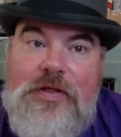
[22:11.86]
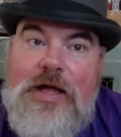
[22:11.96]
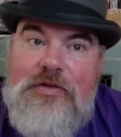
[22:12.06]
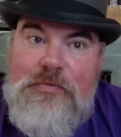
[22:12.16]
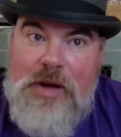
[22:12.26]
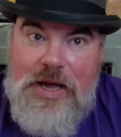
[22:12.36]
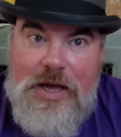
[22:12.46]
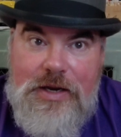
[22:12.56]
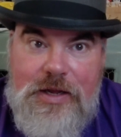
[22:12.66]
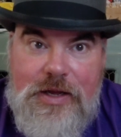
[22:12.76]
that's my
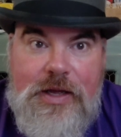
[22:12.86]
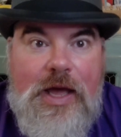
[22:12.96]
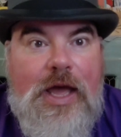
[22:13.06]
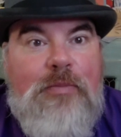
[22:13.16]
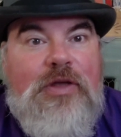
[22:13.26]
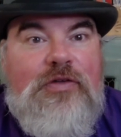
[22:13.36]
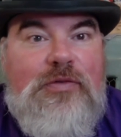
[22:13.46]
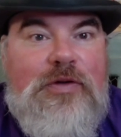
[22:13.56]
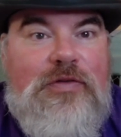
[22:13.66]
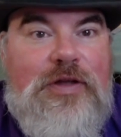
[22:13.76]
idea. And Miss
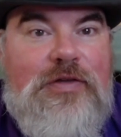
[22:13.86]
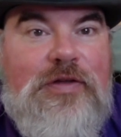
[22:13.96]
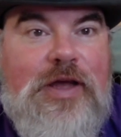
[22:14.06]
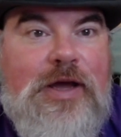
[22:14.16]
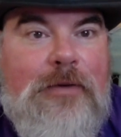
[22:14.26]
Christie is saying